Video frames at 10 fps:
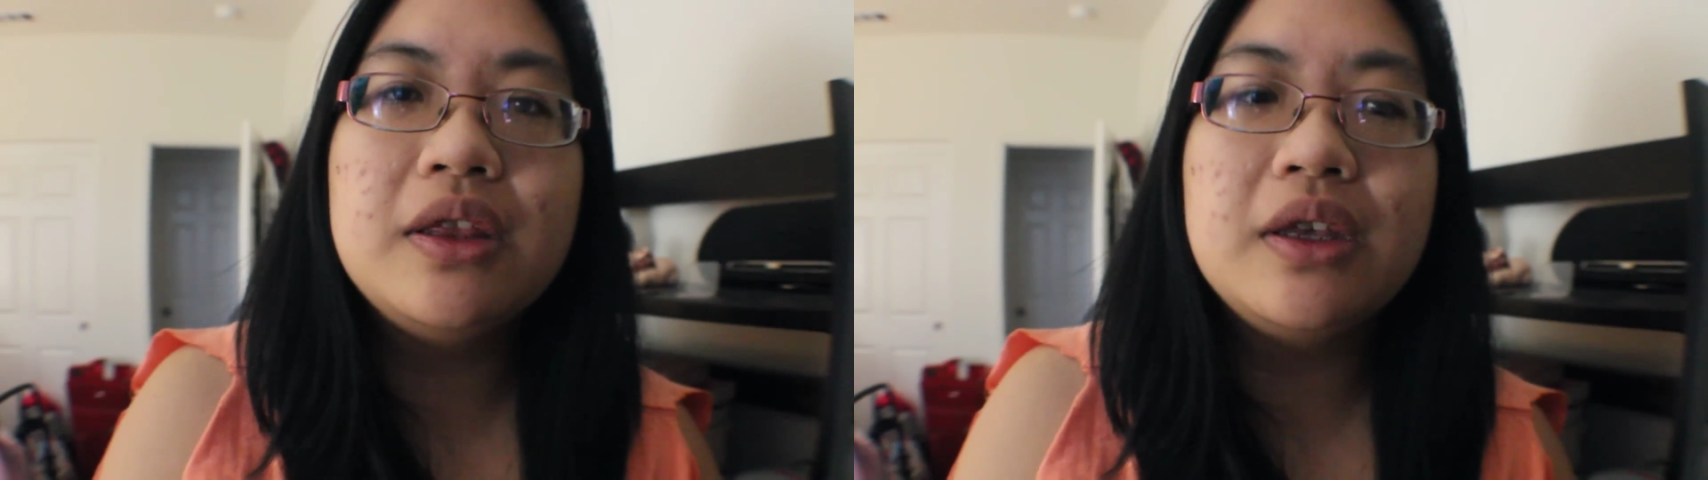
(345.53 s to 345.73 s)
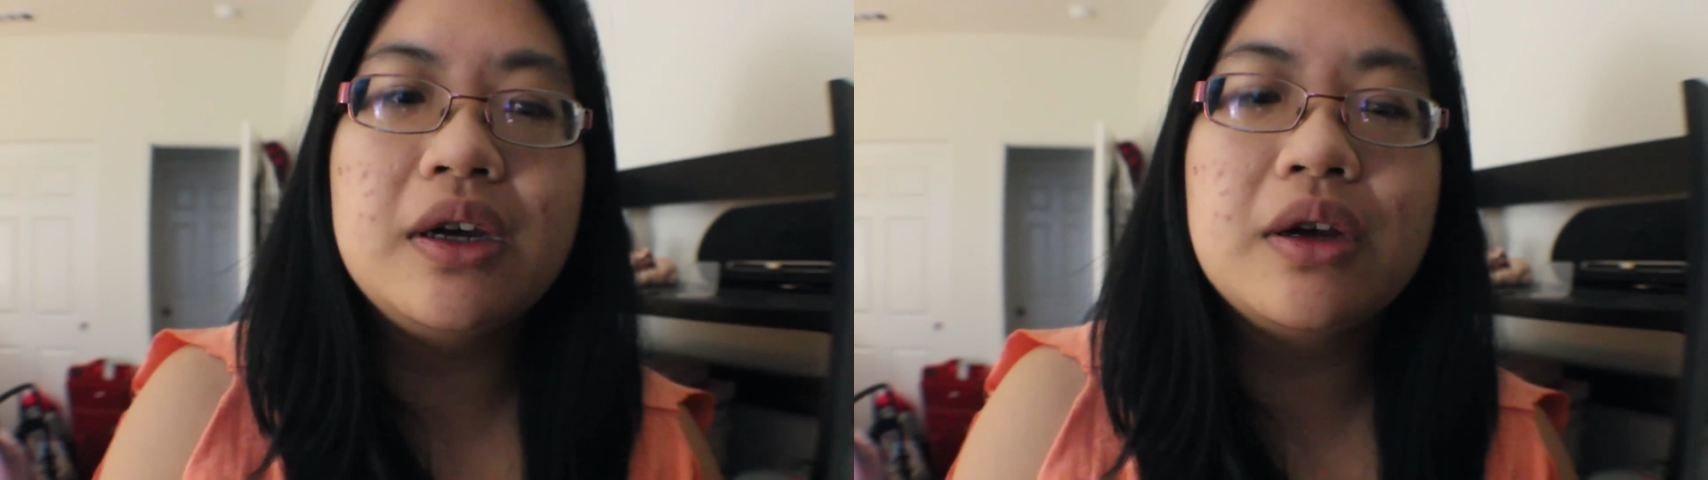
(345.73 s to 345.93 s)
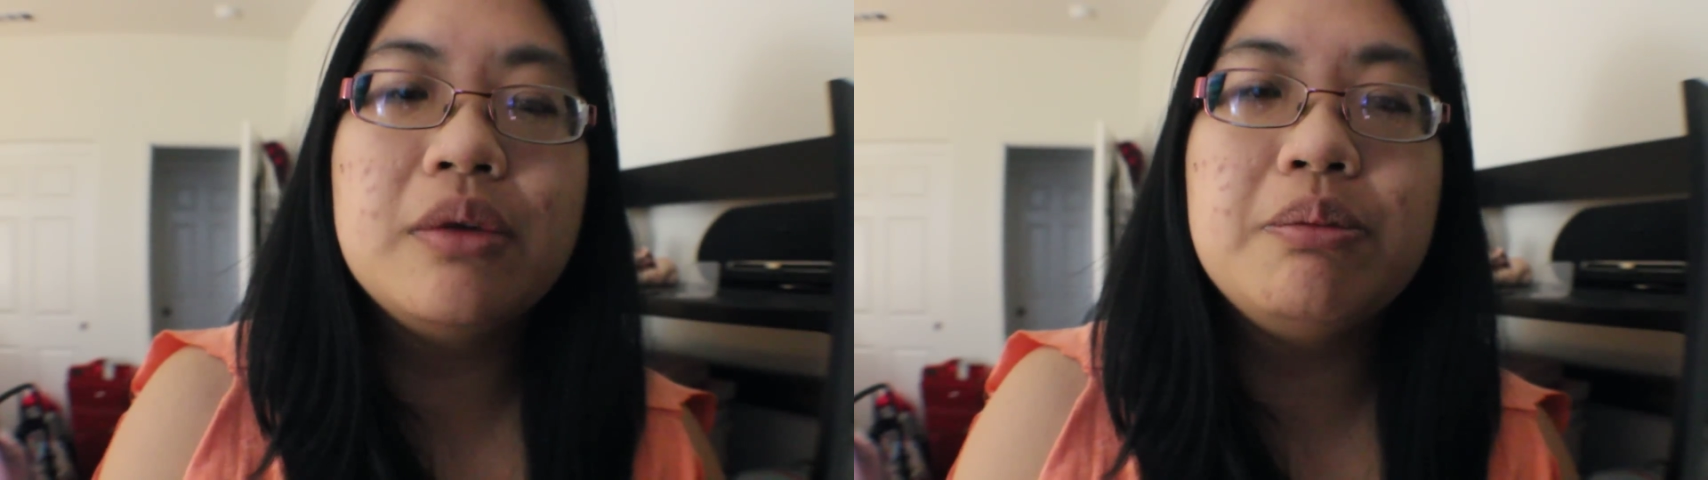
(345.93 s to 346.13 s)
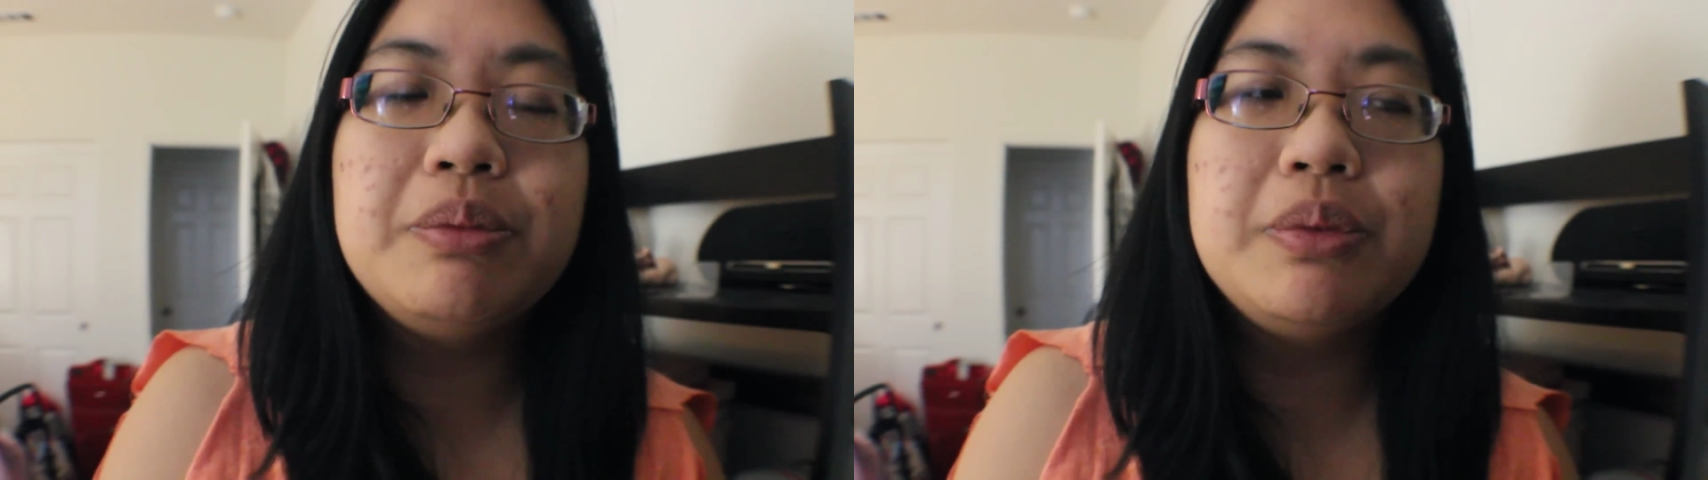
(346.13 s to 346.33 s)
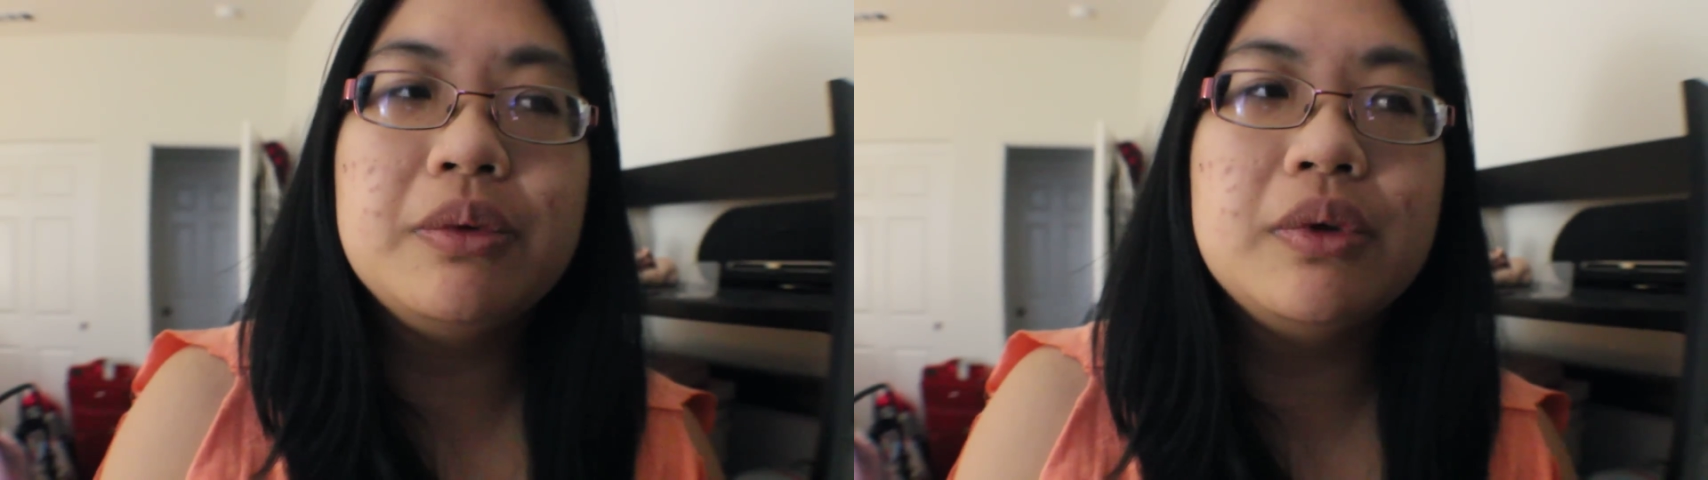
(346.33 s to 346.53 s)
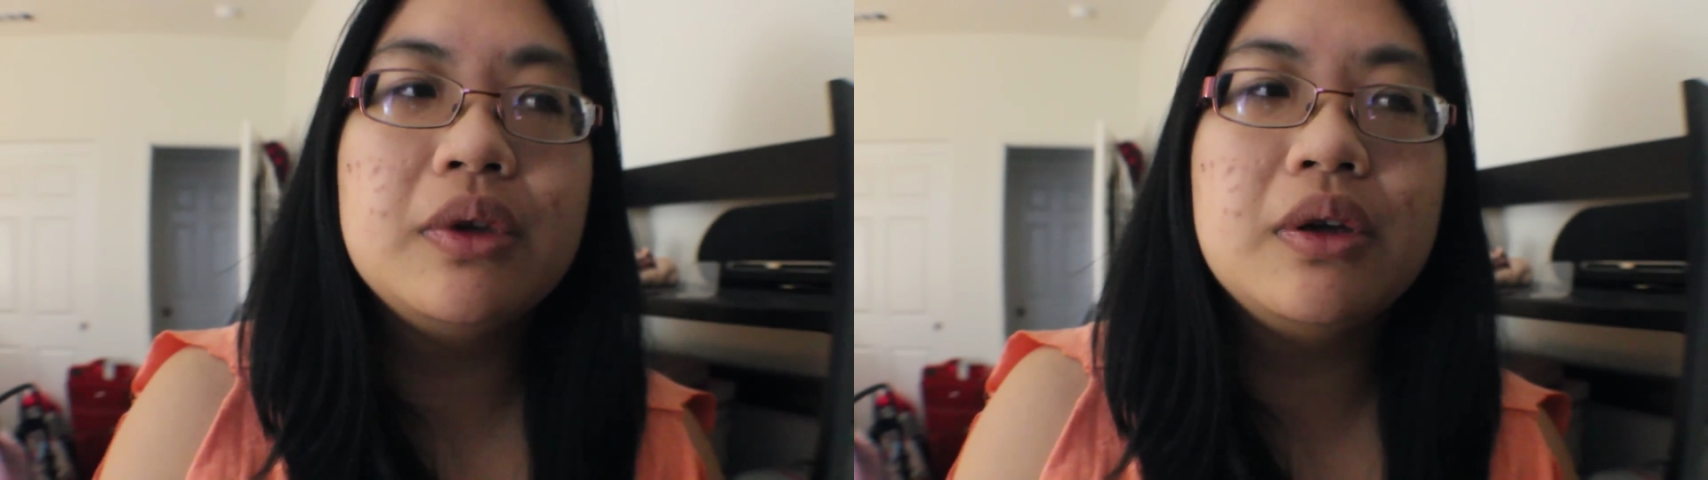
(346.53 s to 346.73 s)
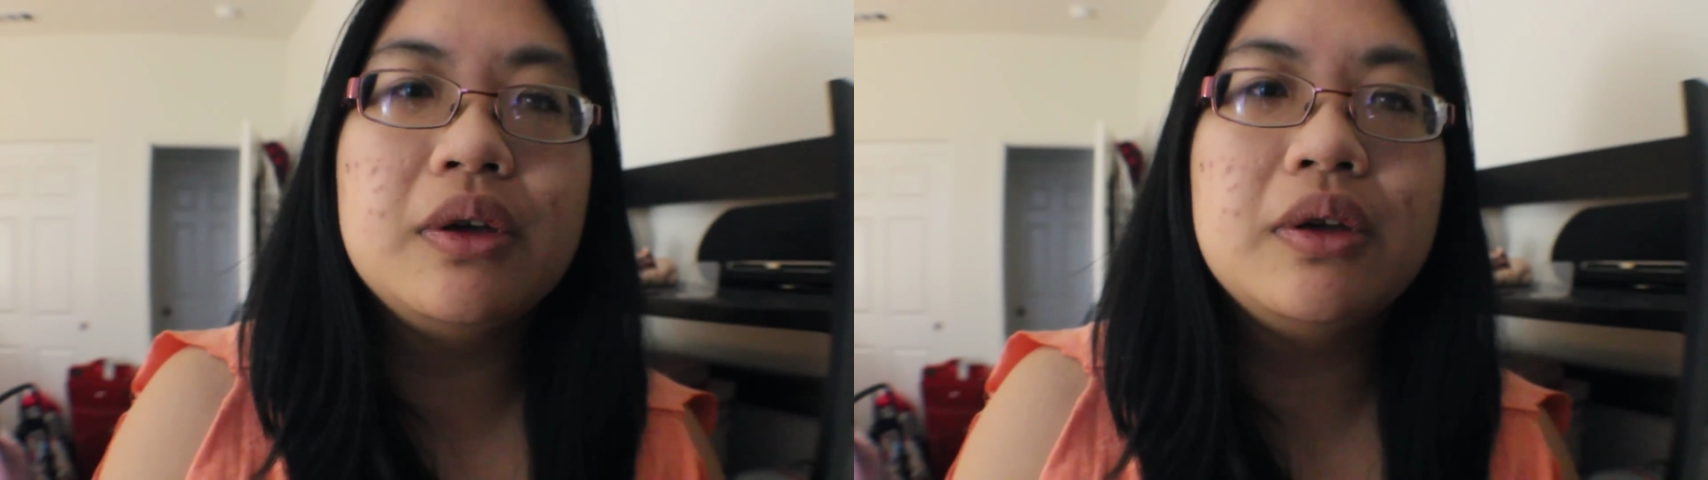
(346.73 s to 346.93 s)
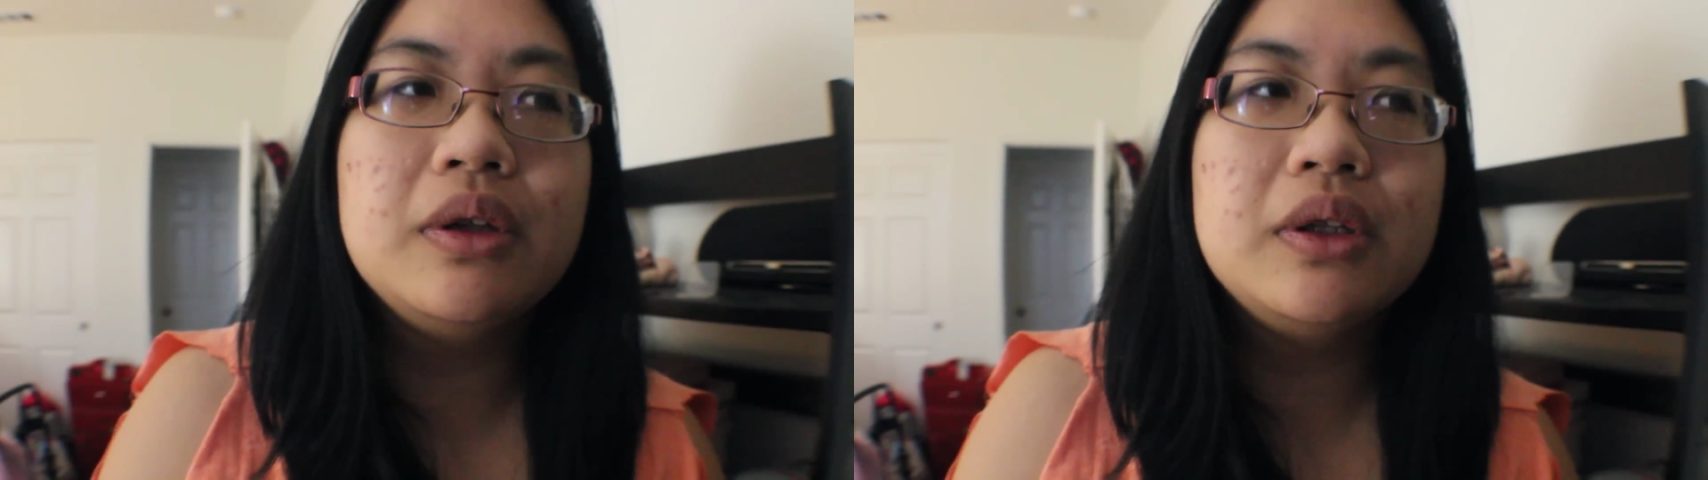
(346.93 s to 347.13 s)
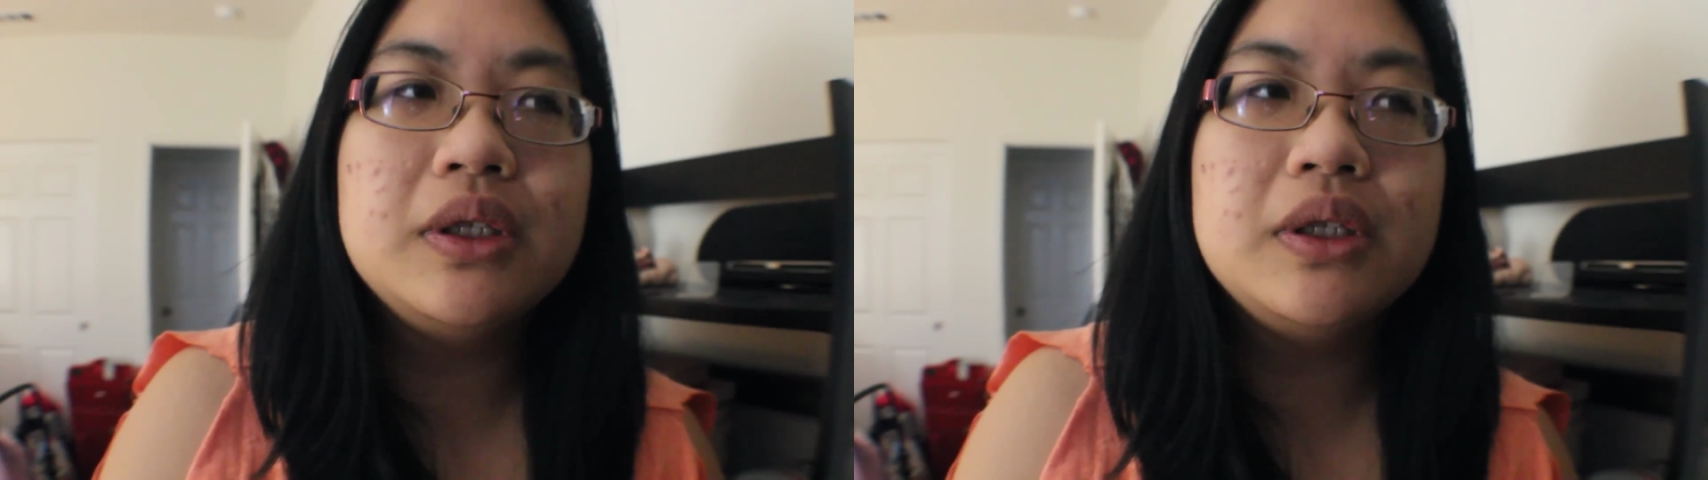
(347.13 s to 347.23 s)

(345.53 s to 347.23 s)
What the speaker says: The